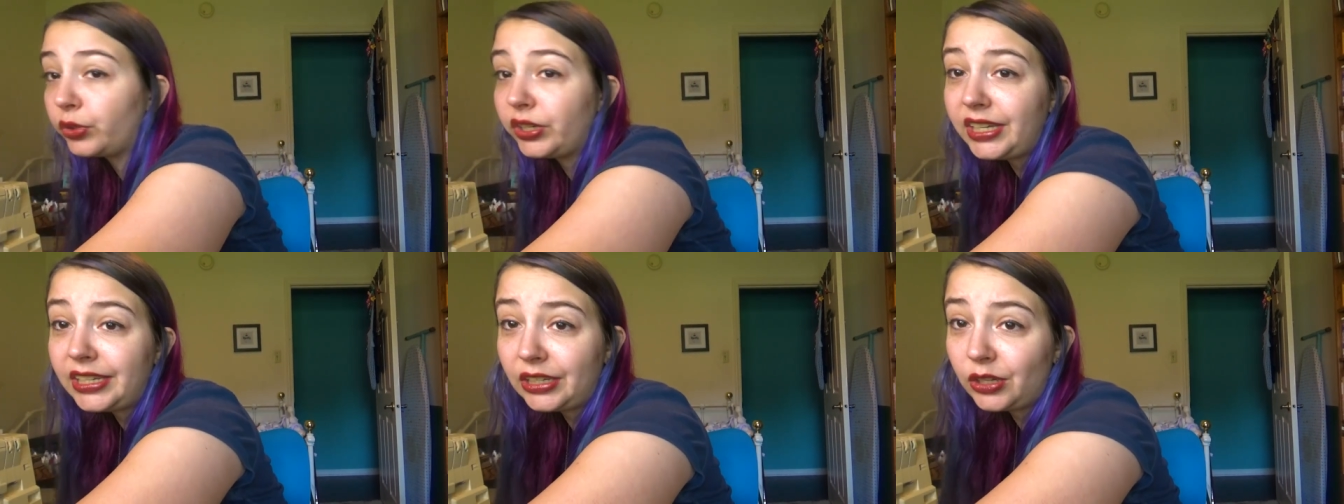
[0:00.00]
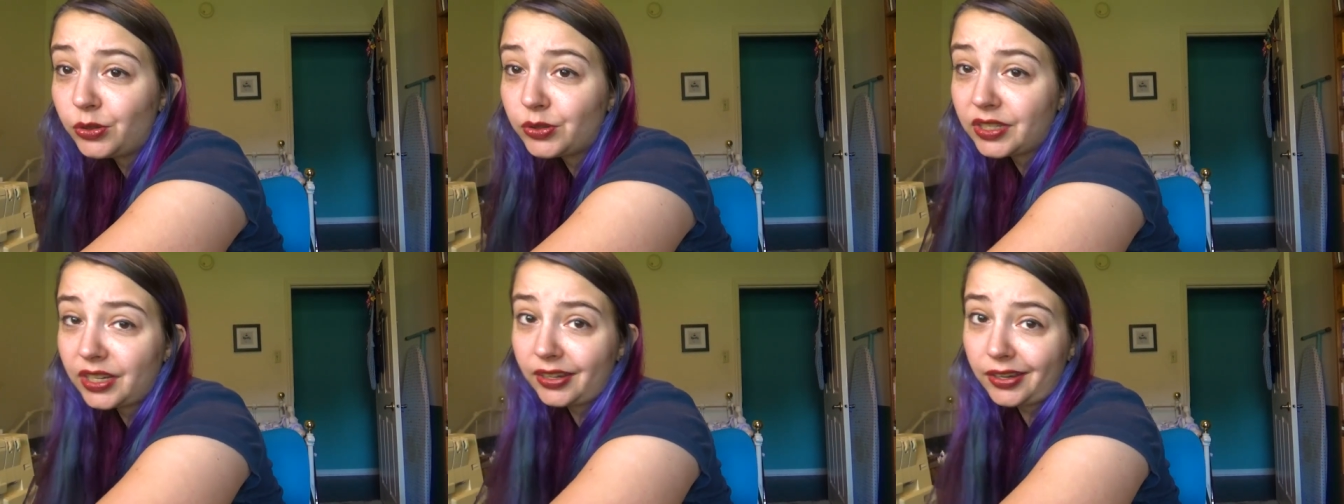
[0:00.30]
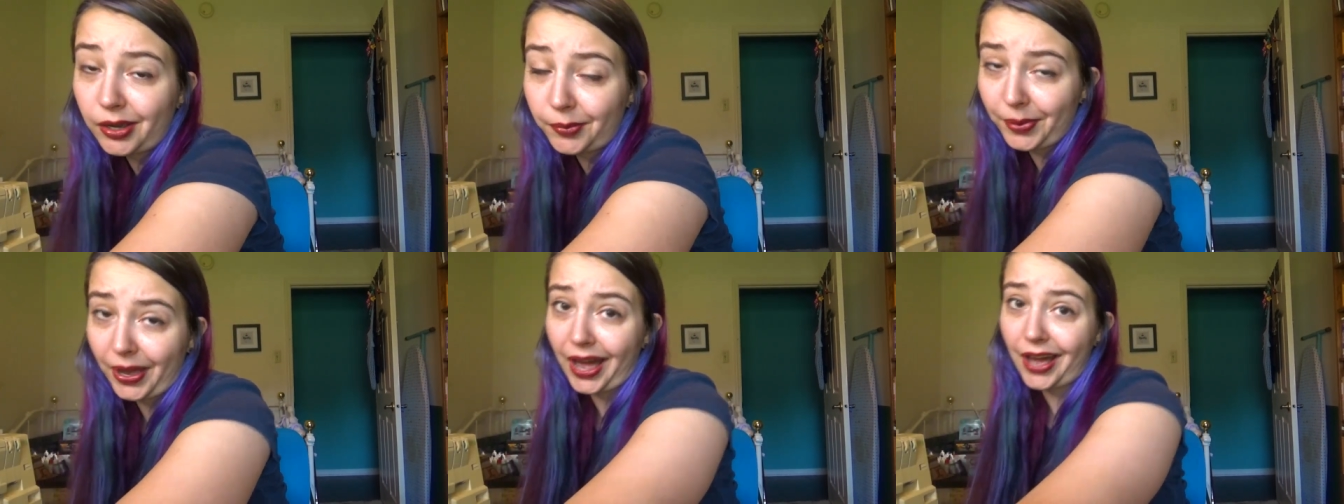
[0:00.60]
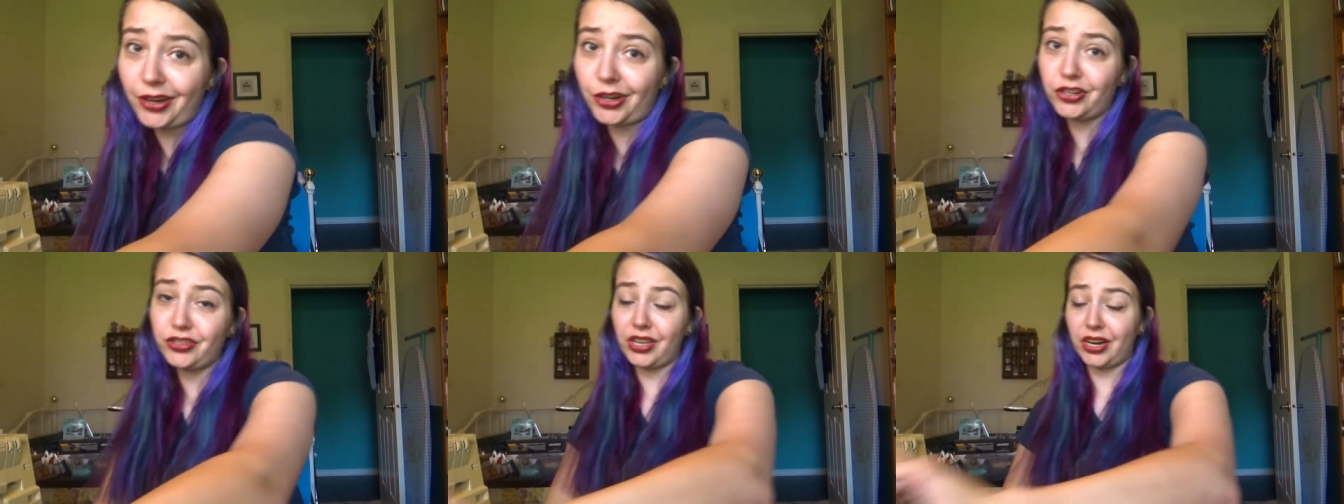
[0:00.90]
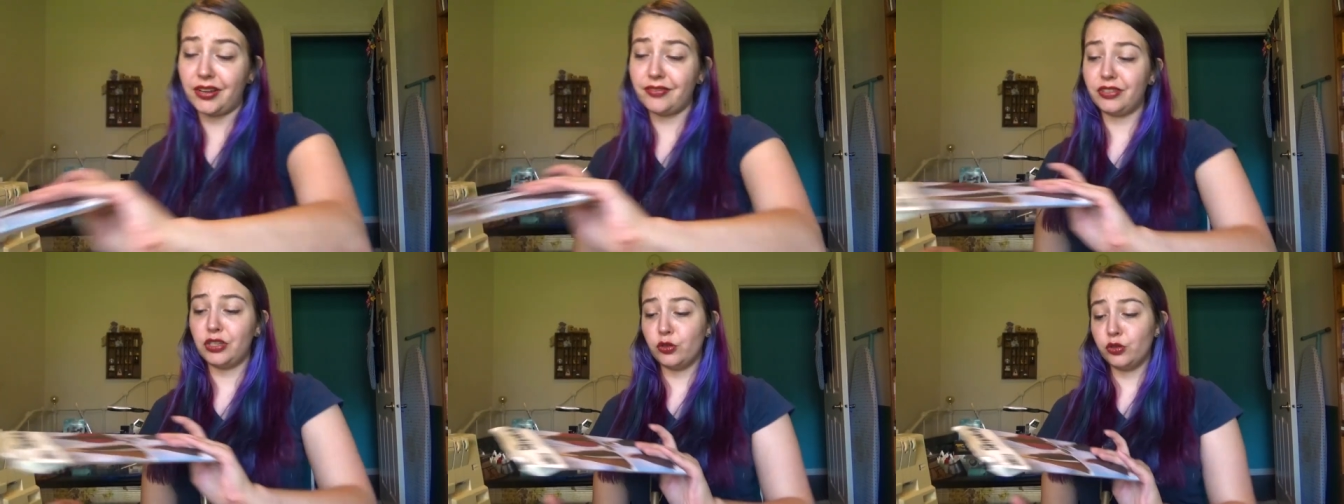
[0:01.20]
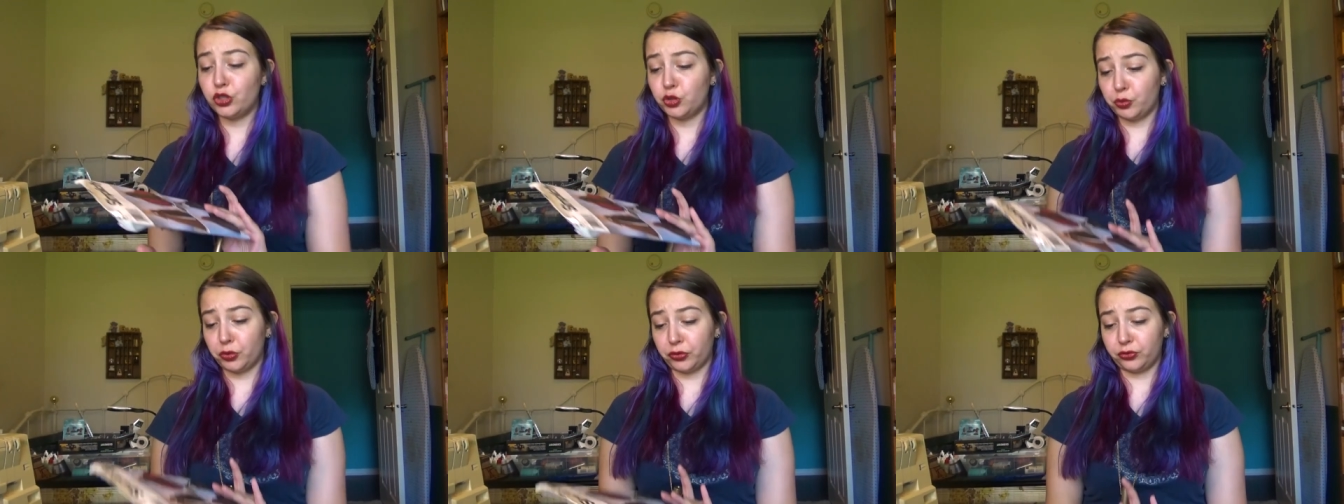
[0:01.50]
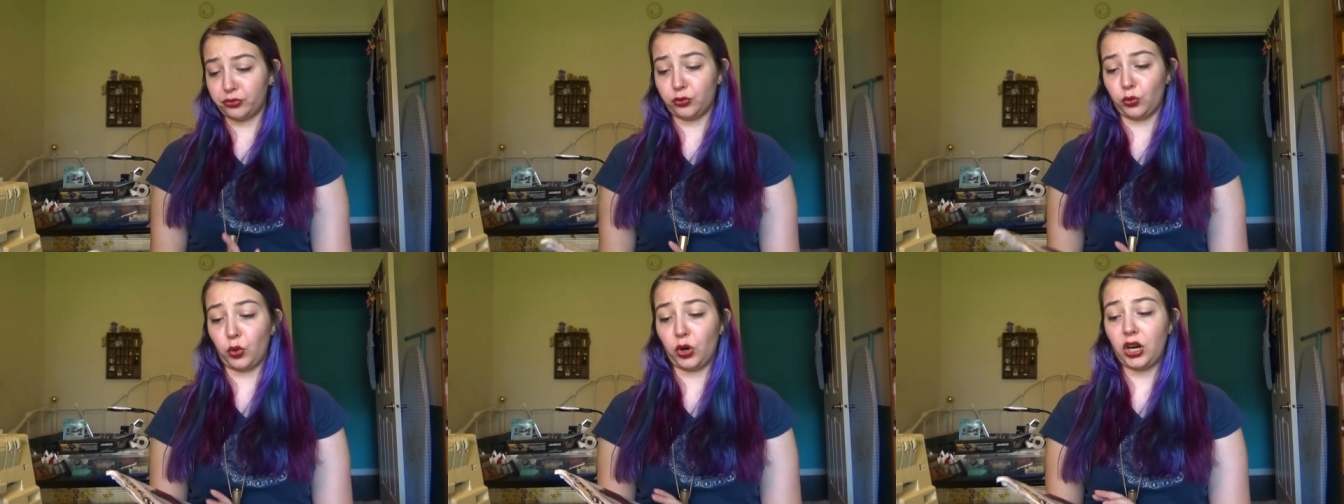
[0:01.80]
reusing a pattern that I've used
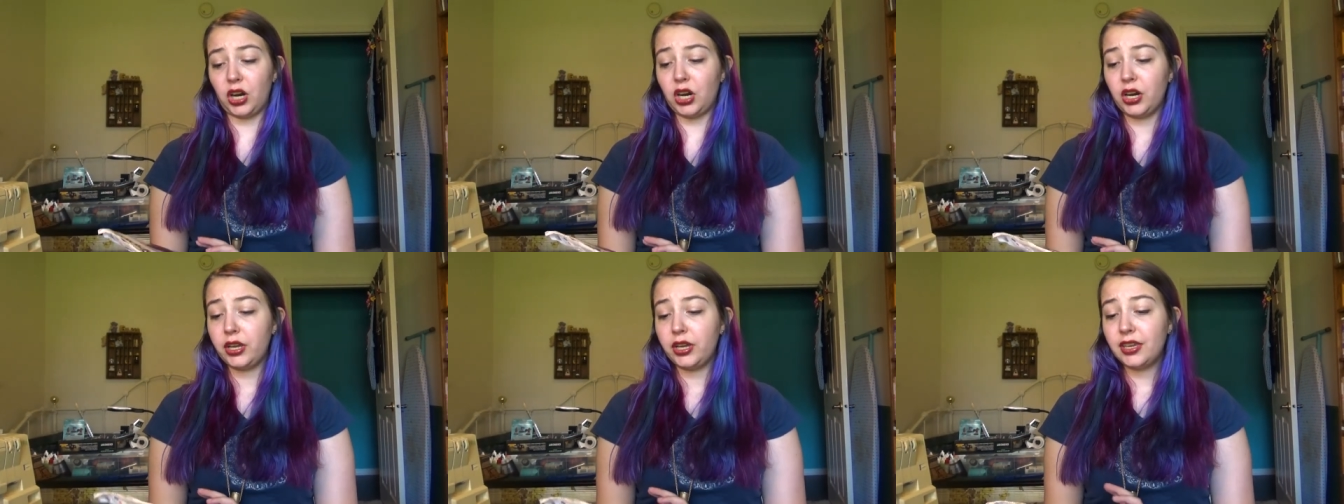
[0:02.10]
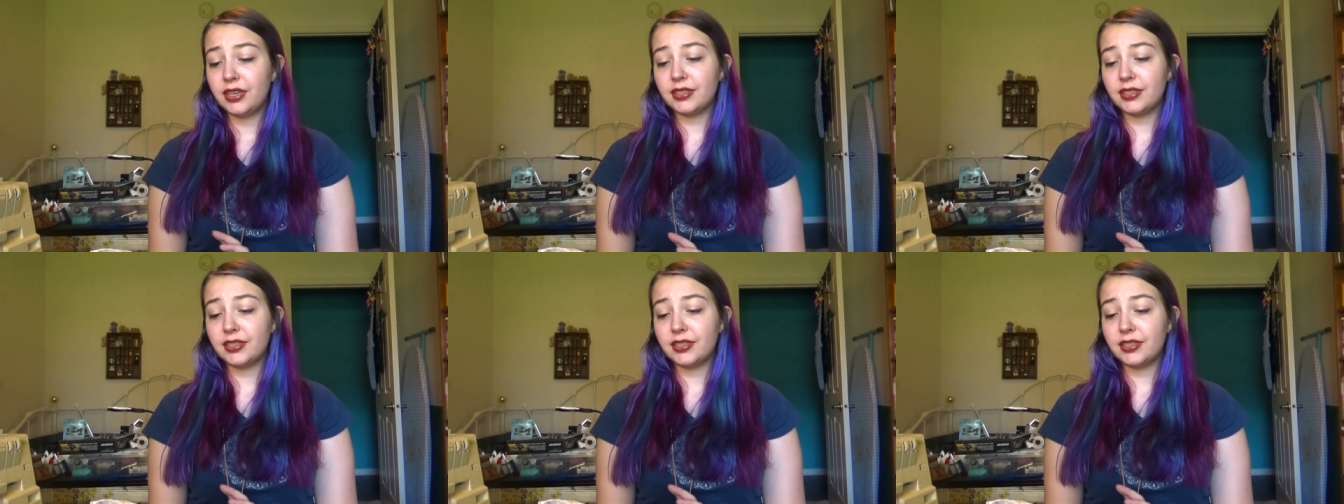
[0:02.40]
before,